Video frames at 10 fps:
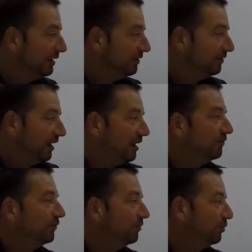to
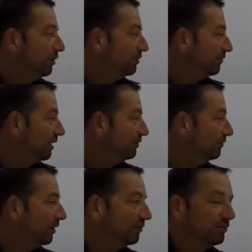have both of our
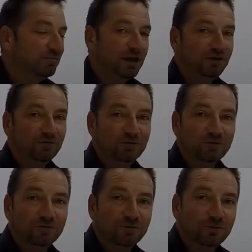development
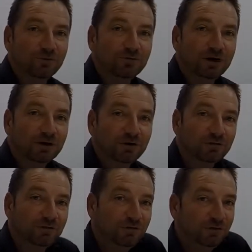managers for
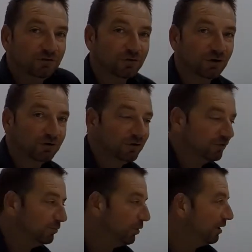Costa Jig Zuccoli
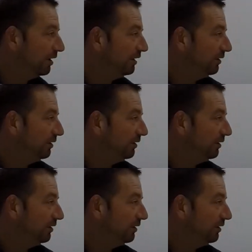Aspire here.